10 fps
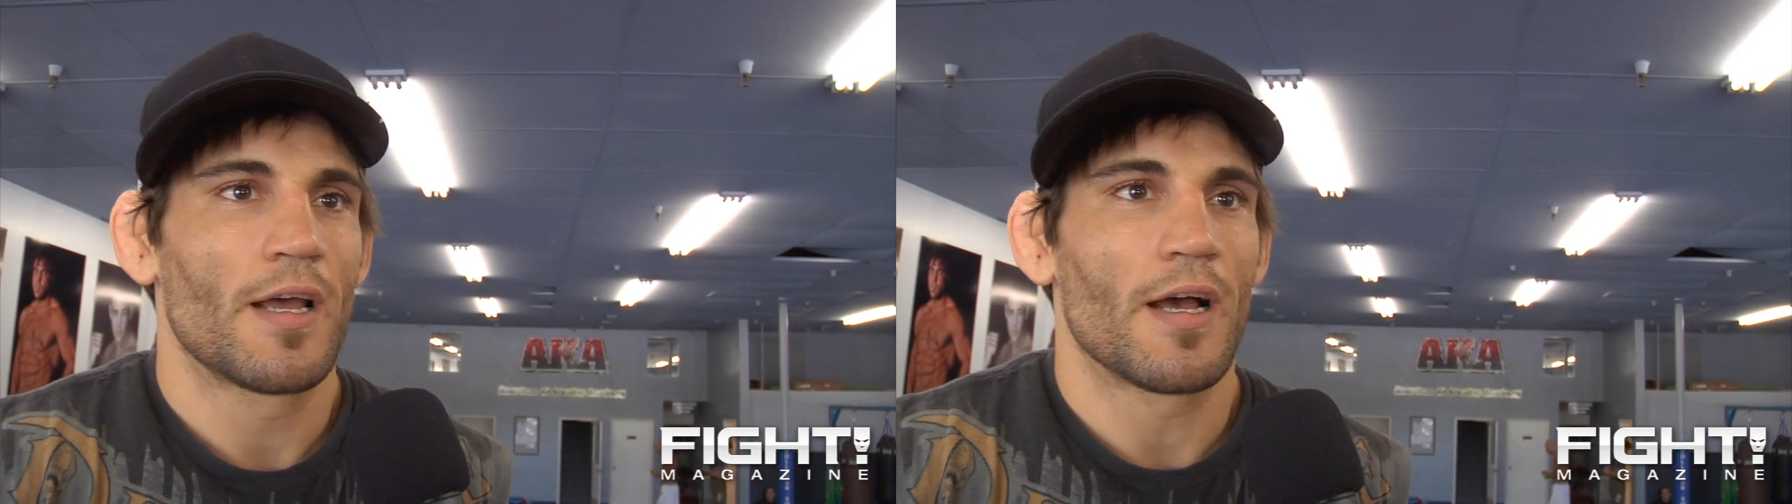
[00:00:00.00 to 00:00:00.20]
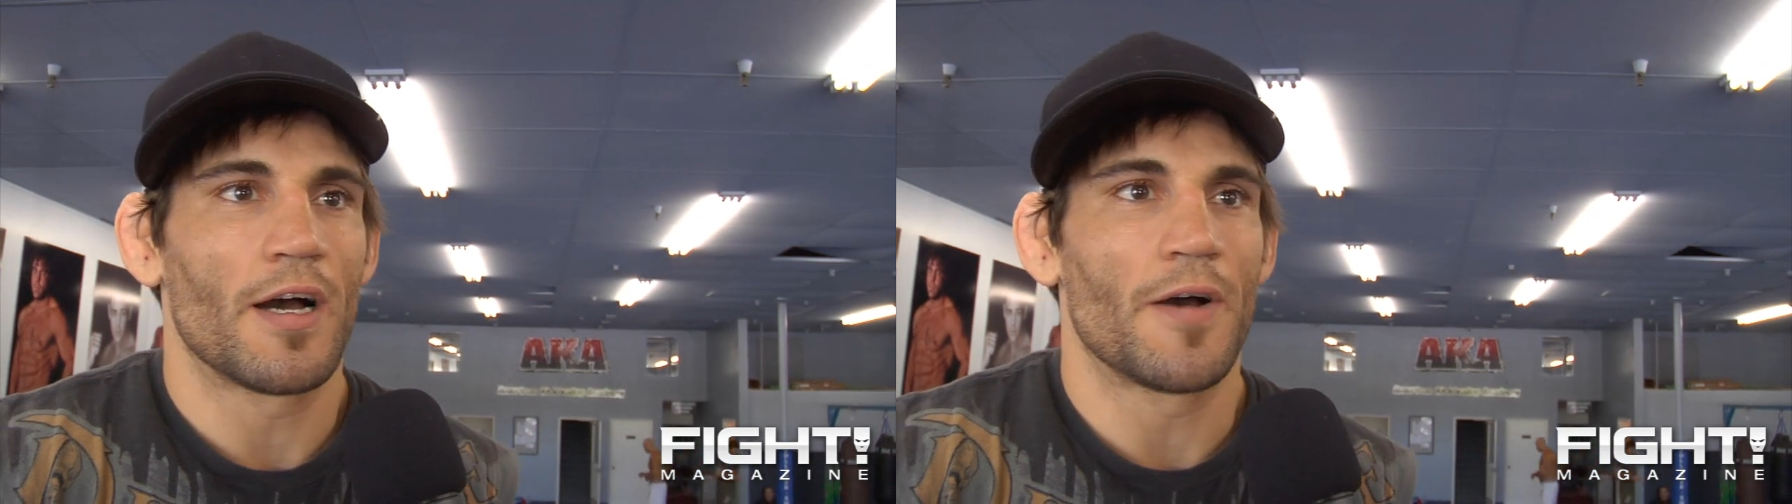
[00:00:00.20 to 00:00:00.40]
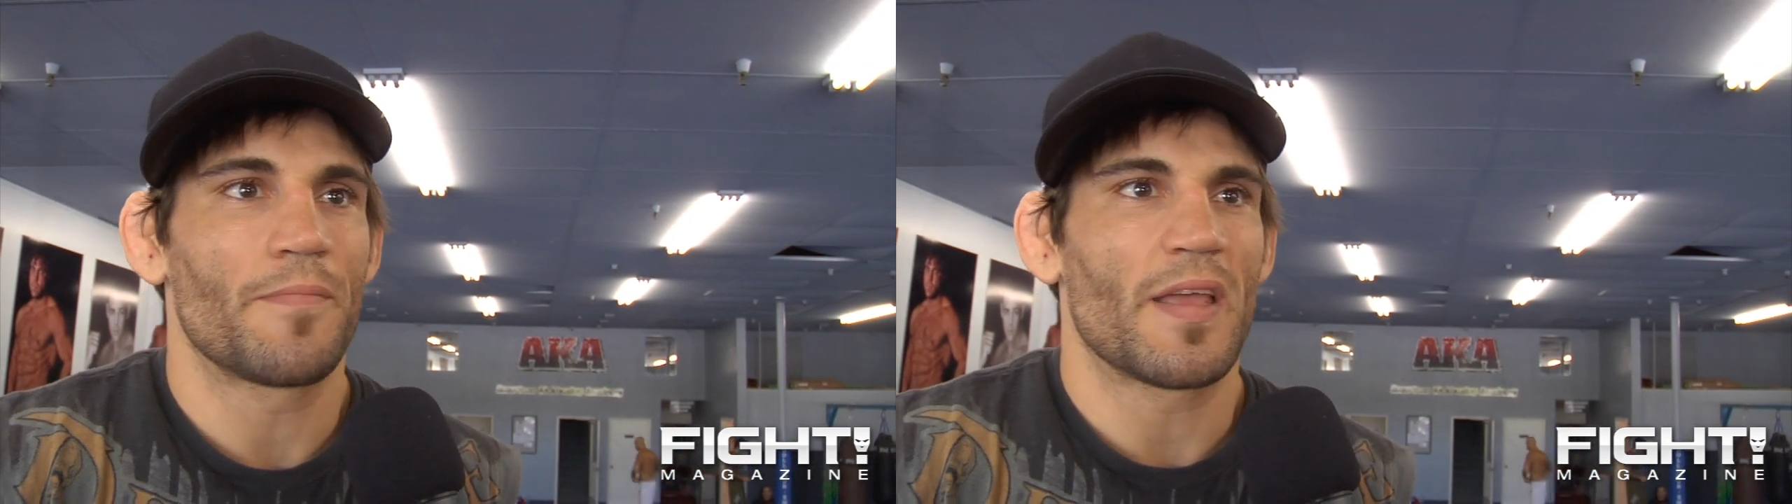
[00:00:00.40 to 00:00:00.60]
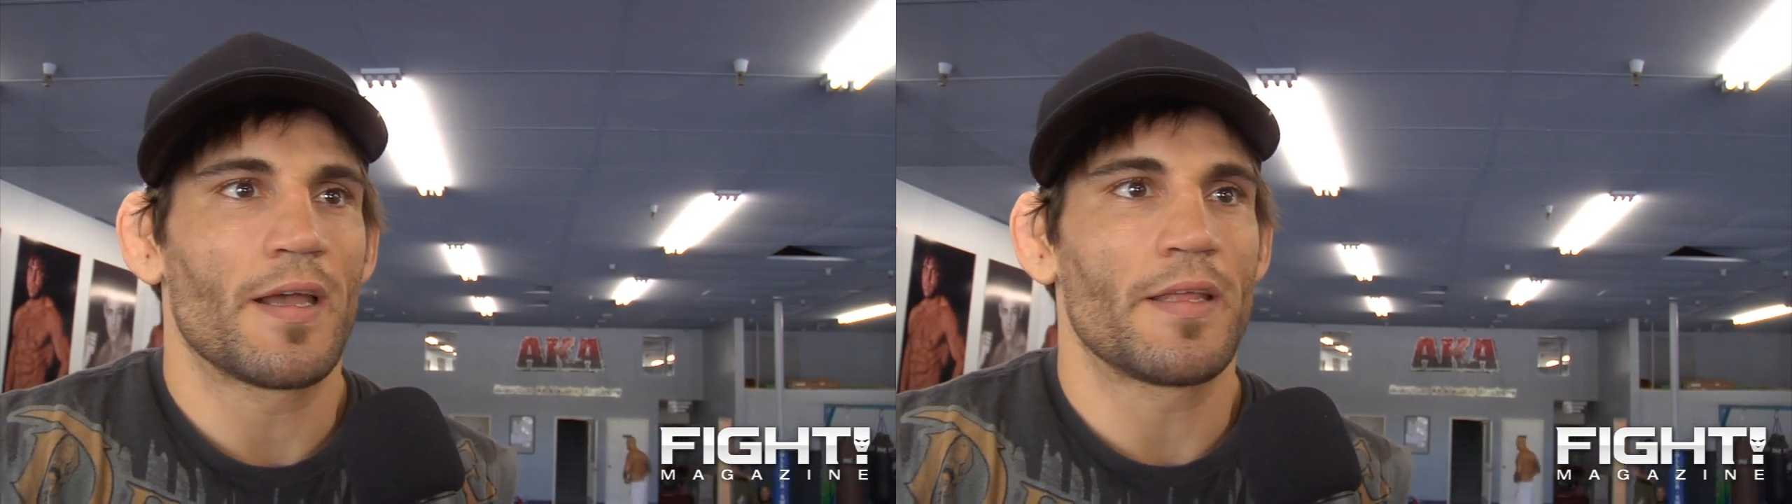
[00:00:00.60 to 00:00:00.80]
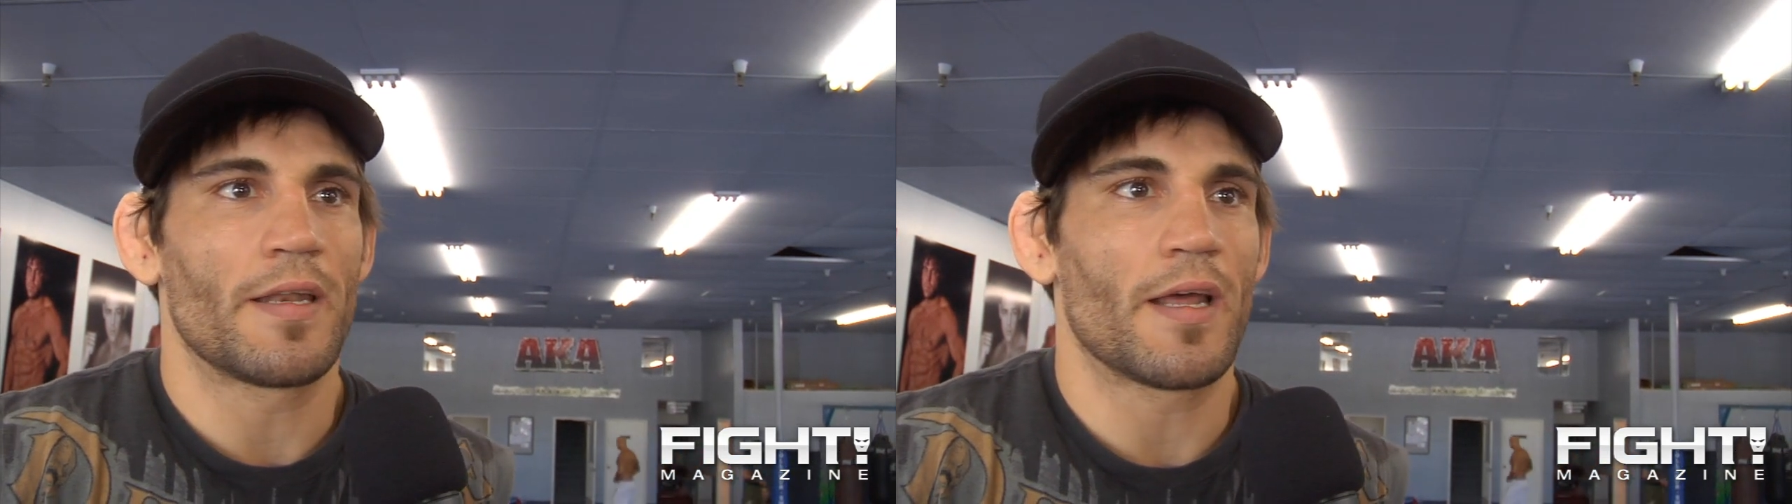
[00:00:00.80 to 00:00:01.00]
And
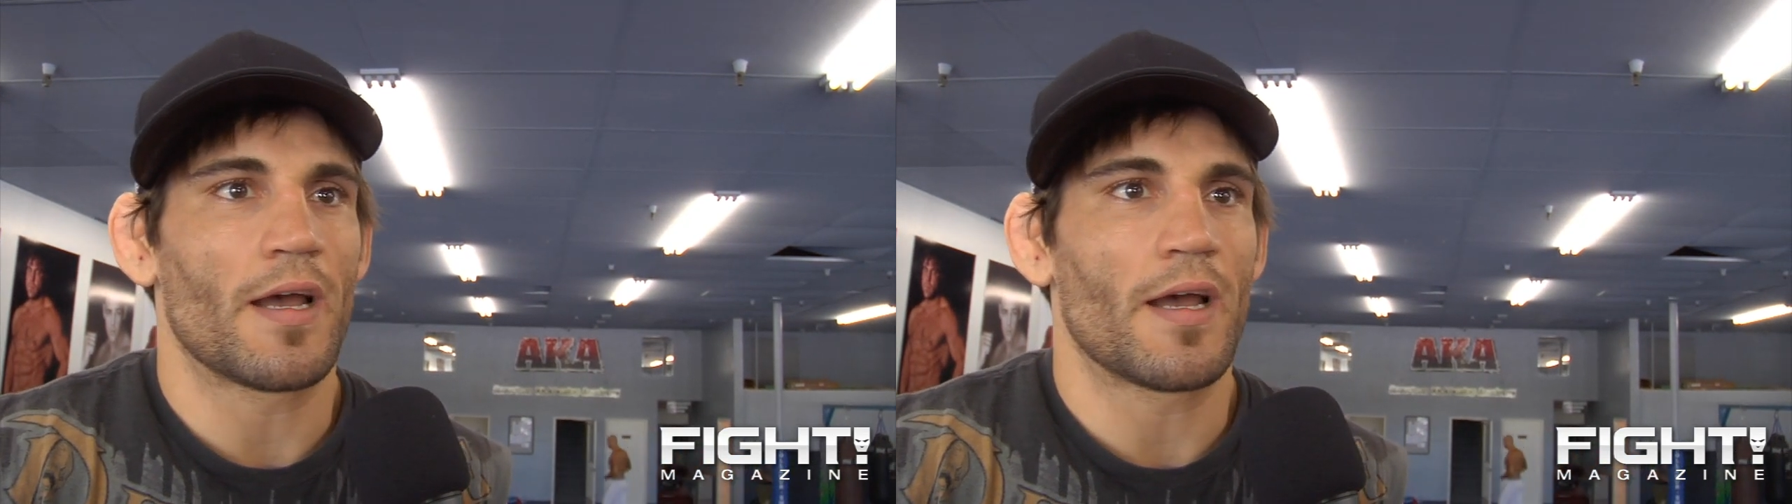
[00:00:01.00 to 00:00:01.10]
then